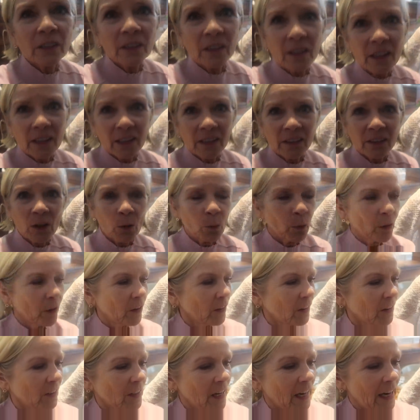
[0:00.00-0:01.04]
as this with
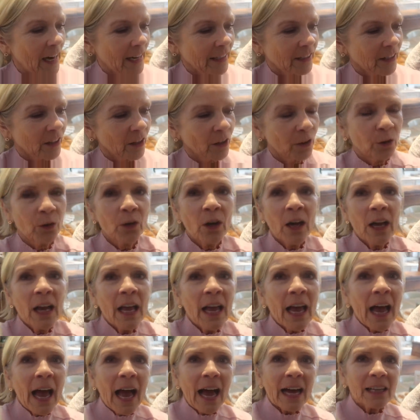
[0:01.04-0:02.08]
a stiletto
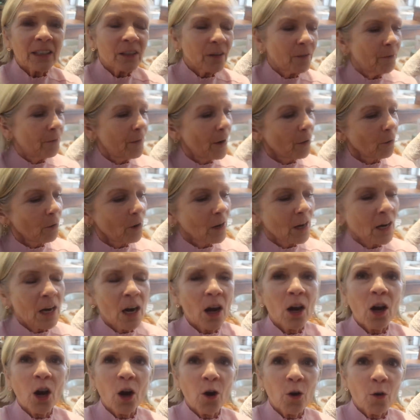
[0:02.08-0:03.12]
and a
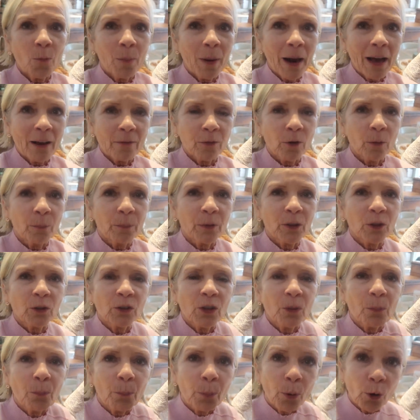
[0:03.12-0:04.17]
very low platform,
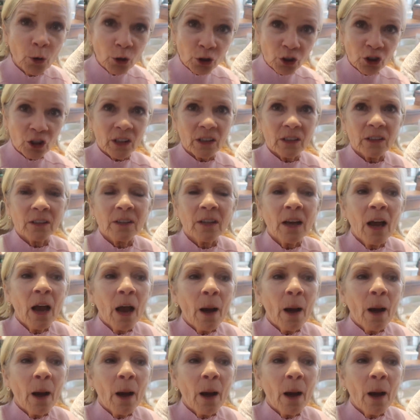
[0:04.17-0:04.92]
because it pushes